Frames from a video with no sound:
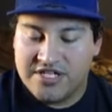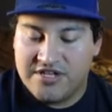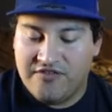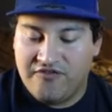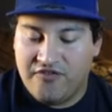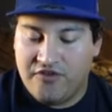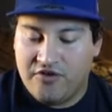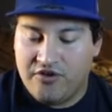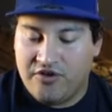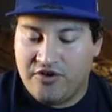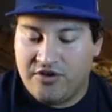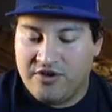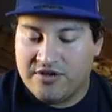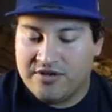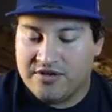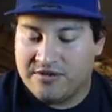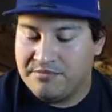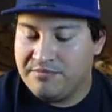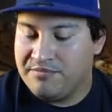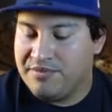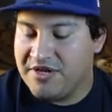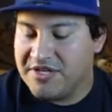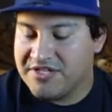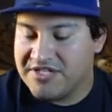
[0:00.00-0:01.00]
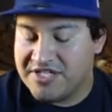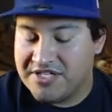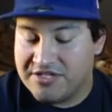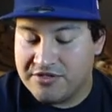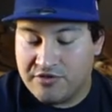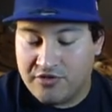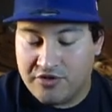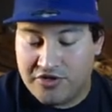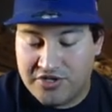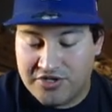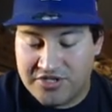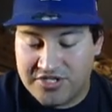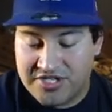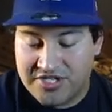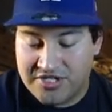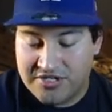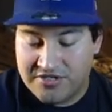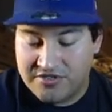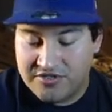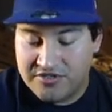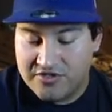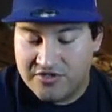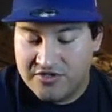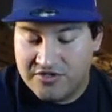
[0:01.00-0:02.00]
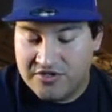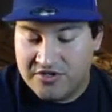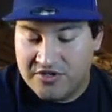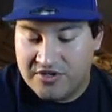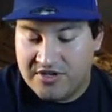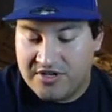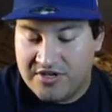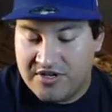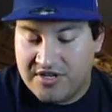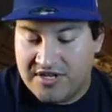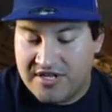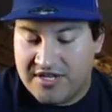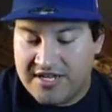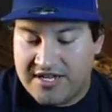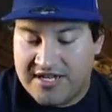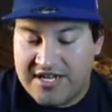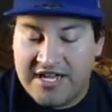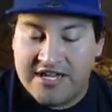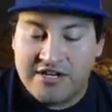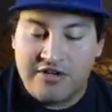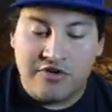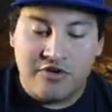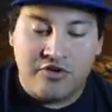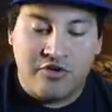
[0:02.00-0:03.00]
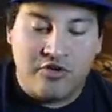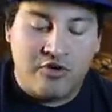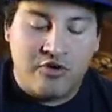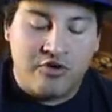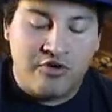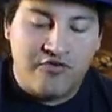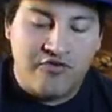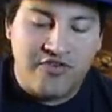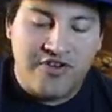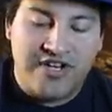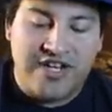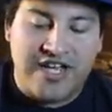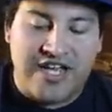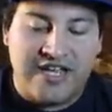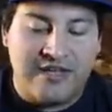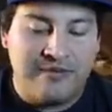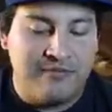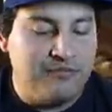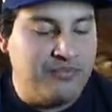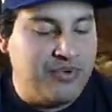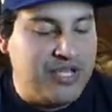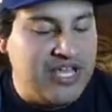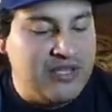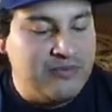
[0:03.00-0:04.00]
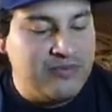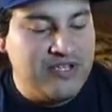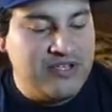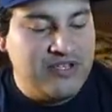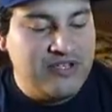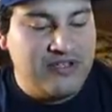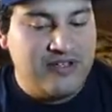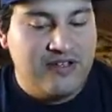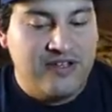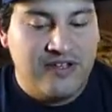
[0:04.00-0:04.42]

Floor, Boss's Orders, and a Corviknight, baby.